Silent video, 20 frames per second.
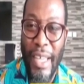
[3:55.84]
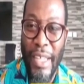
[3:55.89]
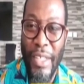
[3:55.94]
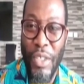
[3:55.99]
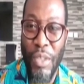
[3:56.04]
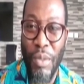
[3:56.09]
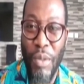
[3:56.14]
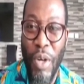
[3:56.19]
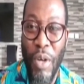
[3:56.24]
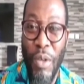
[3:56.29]

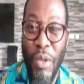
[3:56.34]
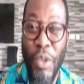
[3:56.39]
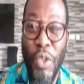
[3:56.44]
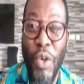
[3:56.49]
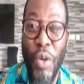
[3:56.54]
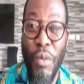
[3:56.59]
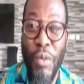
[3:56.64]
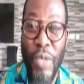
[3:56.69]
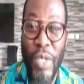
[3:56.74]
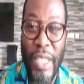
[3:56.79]
Juma was so
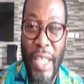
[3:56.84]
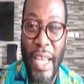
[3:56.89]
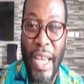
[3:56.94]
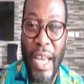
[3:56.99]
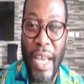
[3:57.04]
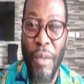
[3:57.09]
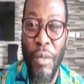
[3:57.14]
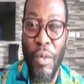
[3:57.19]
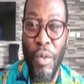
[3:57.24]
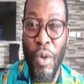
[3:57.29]
more
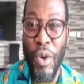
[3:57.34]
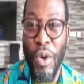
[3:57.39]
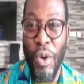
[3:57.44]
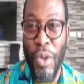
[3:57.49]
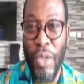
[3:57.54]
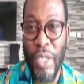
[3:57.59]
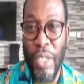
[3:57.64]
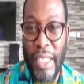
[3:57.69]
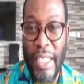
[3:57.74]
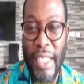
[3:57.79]
year, more
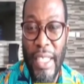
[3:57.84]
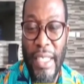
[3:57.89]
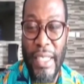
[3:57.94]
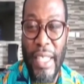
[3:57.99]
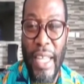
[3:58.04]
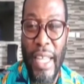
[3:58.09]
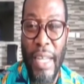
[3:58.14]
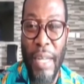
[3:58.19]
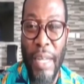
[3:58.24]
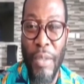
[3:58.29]
holidays,
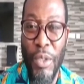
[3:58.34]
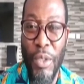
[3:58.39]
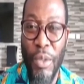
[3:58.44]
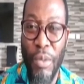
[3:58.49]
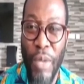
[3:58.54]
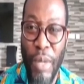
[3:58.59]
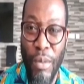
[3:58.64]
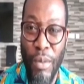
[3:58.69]
and I'm a small